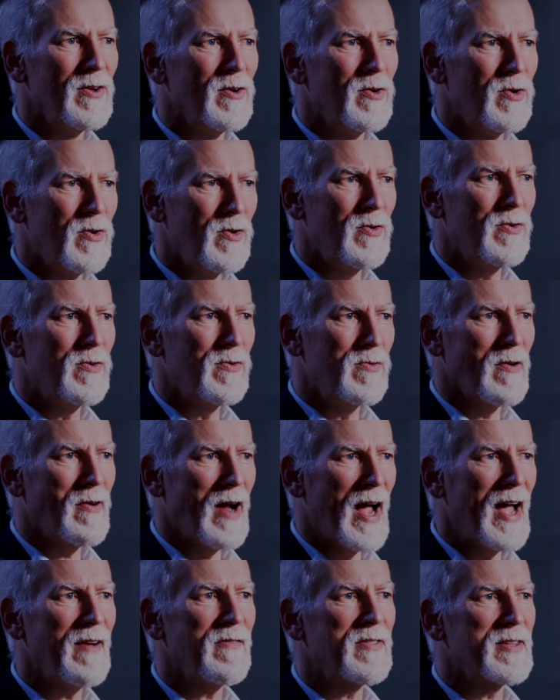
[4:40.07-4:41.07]
who
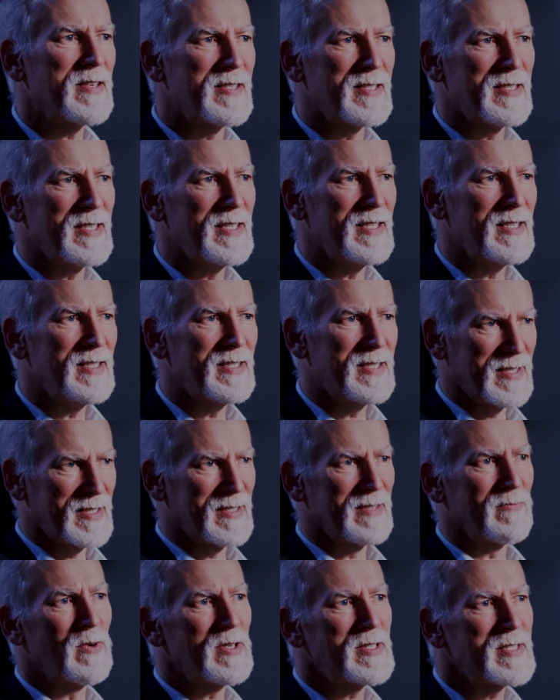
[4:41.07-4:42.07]
have the
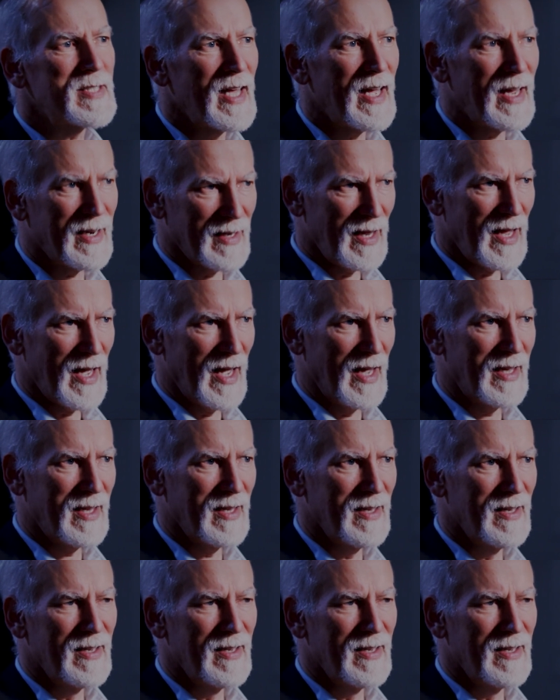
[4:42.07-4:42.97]
disease, what's that like?